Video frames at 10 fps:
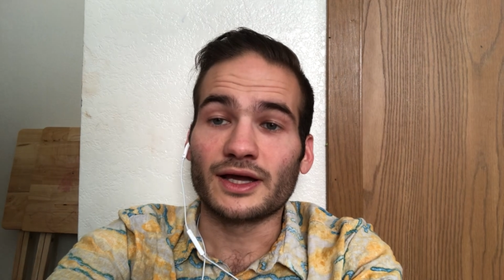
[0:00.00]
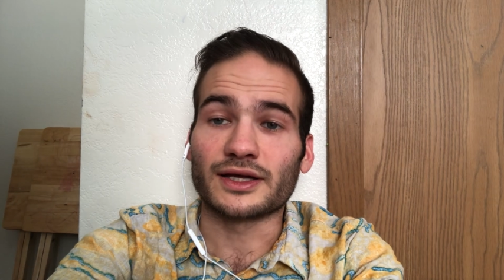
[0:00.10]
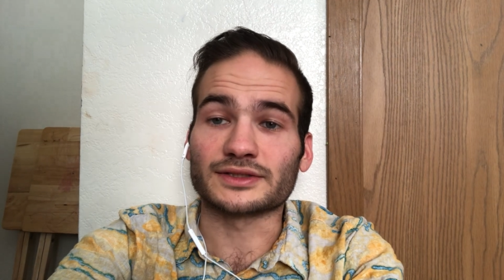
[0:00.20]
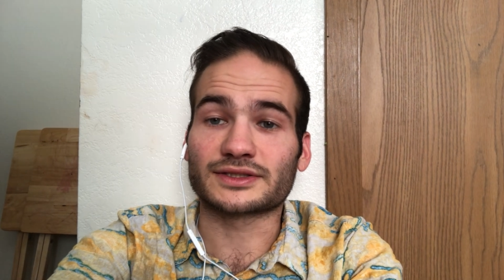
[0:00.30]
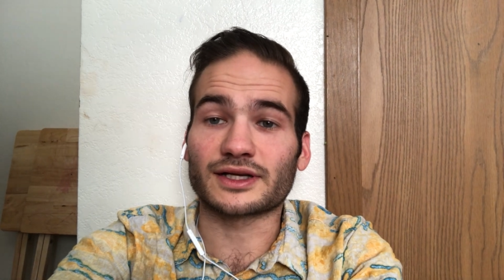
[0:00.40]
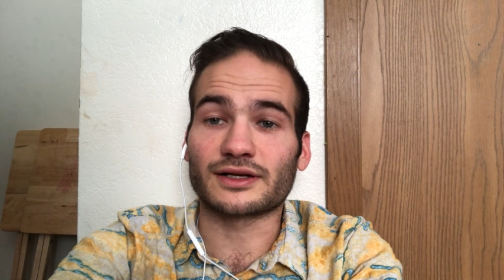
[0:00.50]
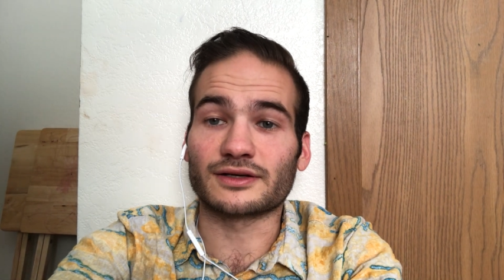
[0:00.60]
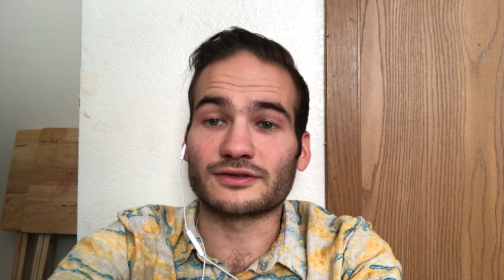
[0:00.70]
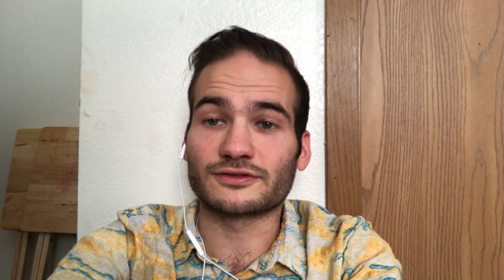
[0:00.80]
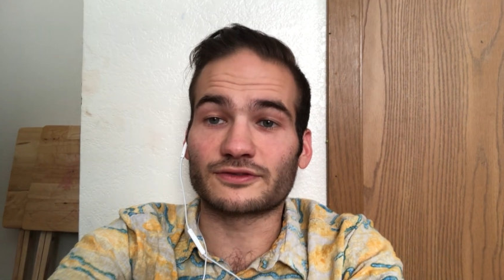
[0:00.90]
Instead
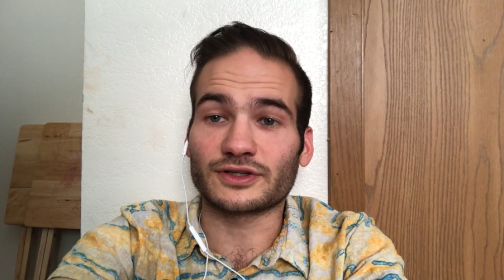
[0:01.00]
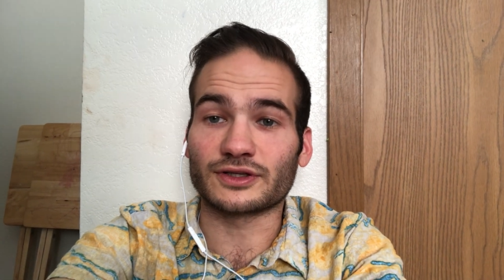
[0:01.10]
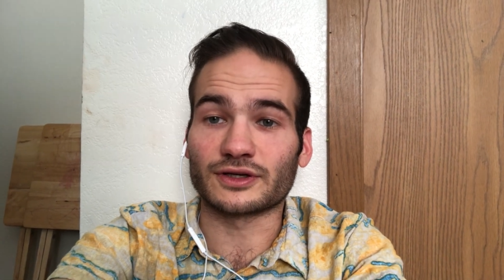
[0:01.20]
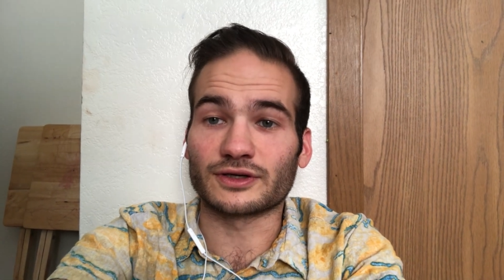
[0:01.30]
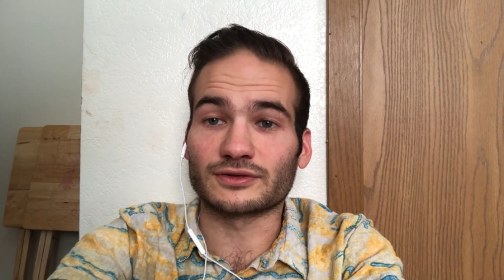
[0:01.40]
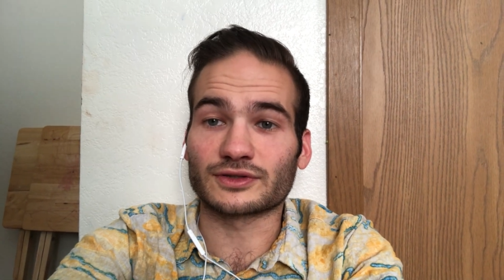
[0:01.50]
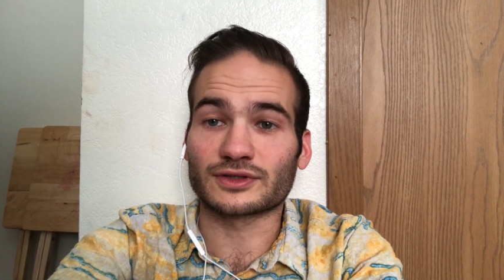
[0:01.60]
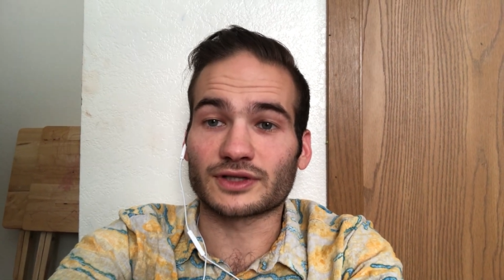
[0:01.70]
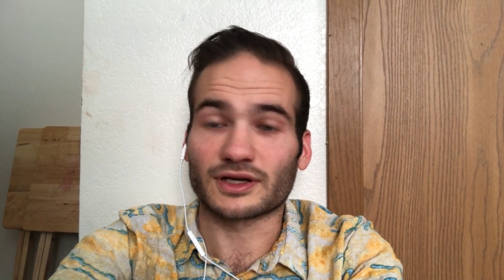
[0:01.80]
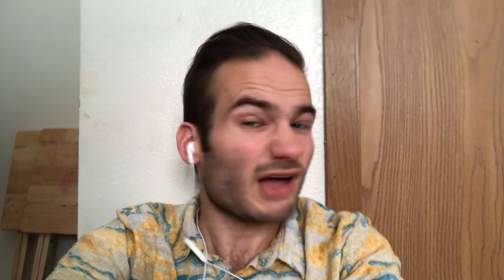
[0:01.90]
of, you know, just
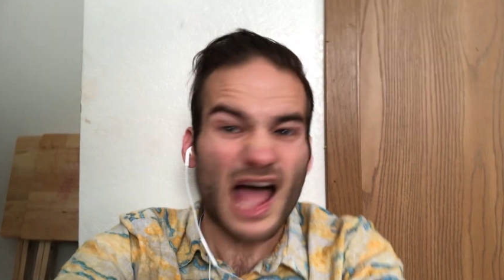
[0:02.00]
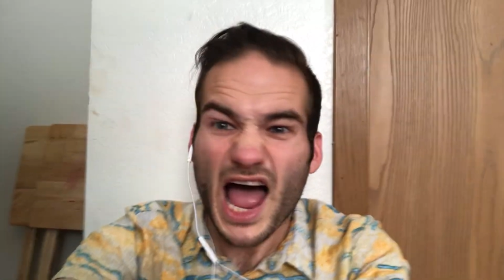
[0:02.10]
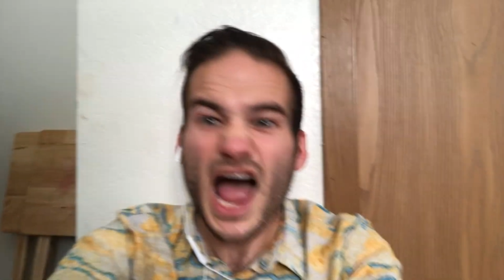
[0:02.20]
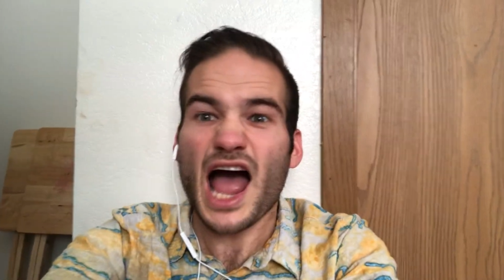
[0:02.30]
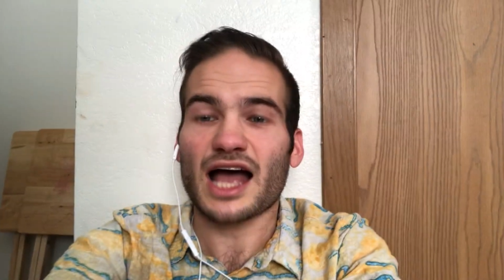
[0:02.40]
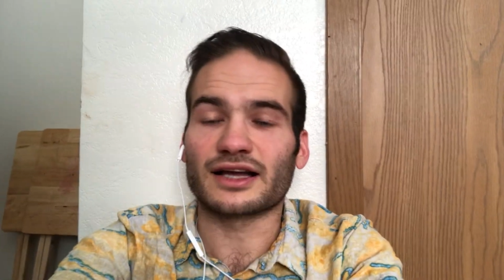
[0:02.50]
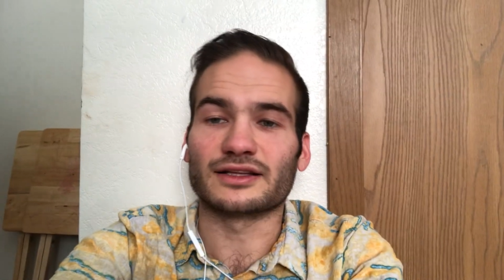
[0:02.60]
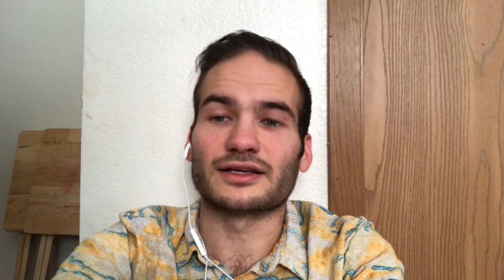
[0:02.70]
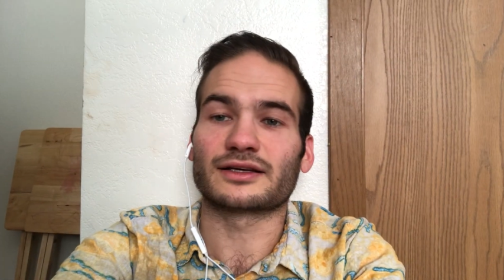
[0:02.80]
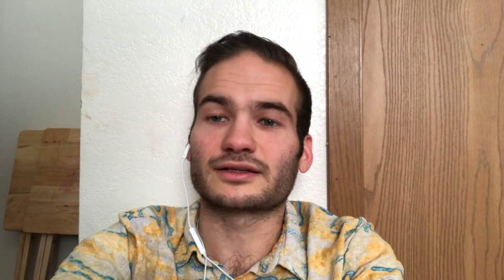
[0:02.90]
like, ah,
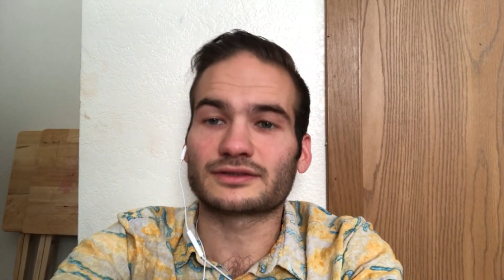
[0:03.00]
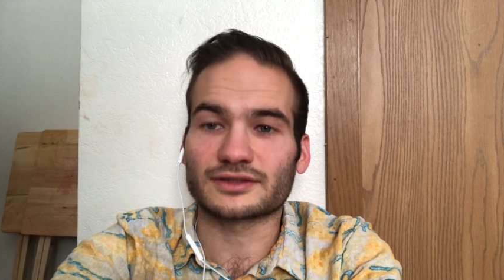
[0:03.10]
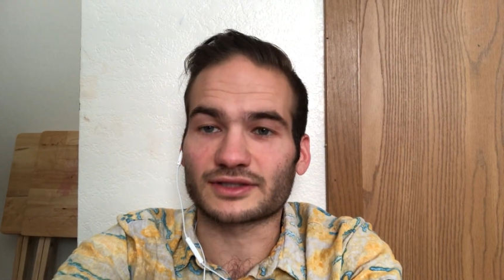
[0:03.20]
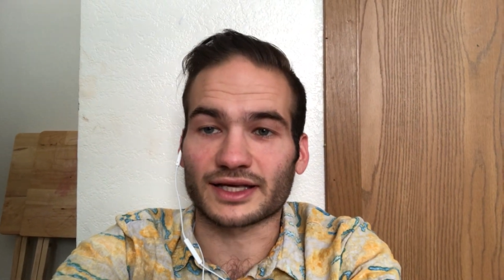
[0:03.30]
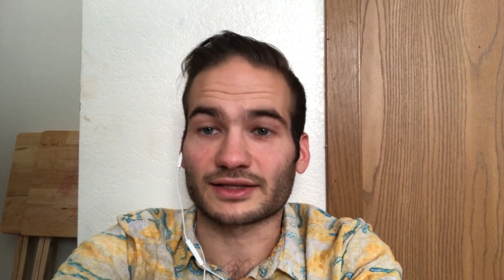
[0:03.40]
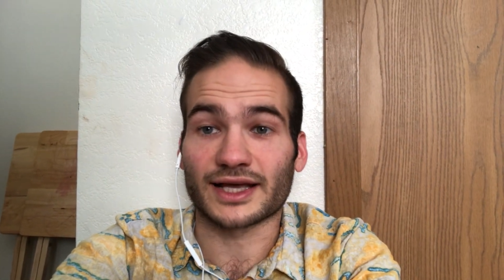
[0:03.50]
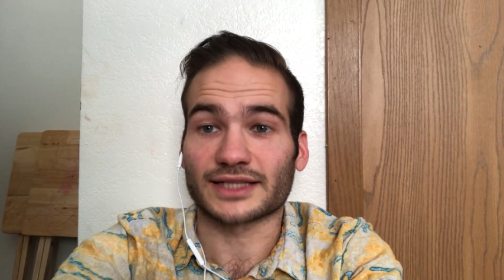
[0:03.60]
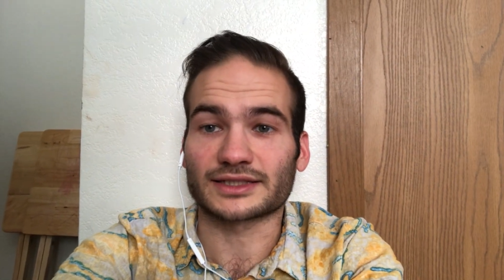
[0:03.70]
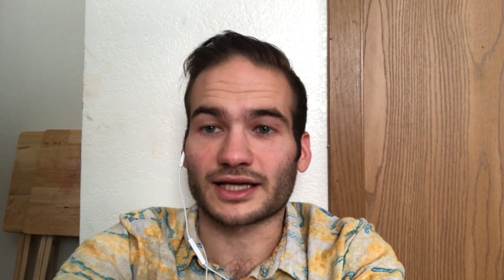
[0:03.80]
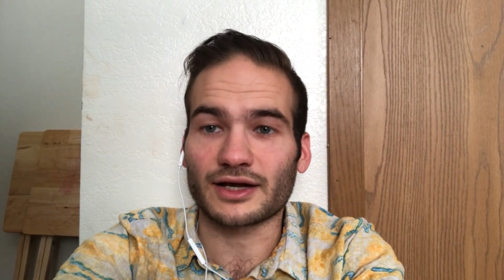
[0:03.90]
like just like
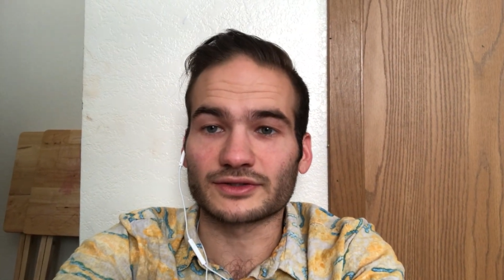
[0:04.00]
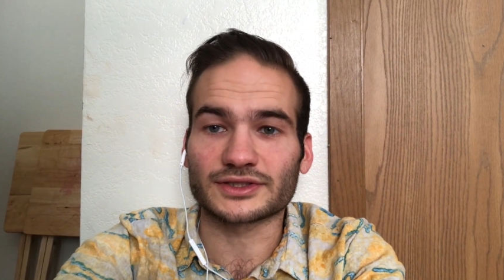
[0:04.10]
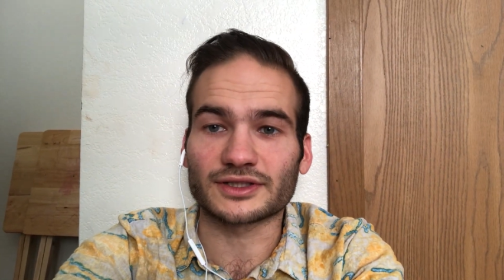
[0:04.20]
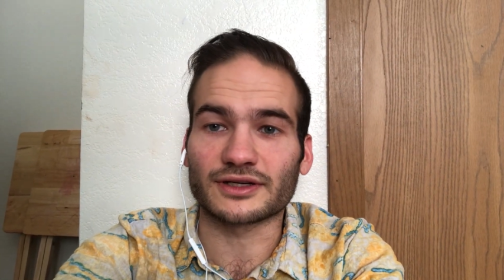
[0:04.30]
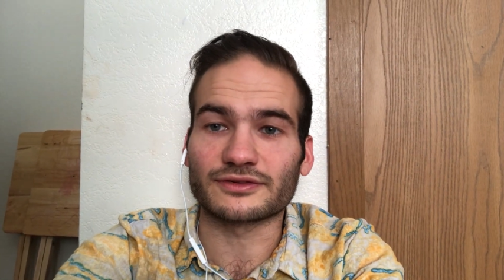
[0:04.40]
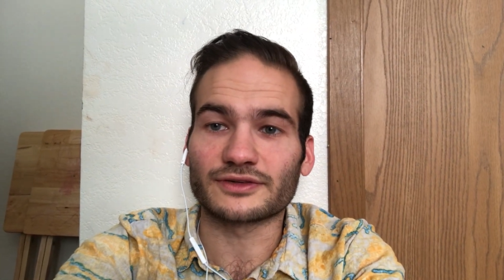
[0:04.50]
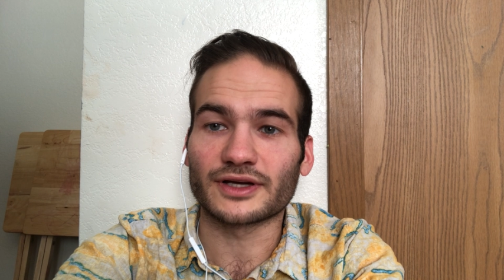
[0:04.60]
lashing out and stuff,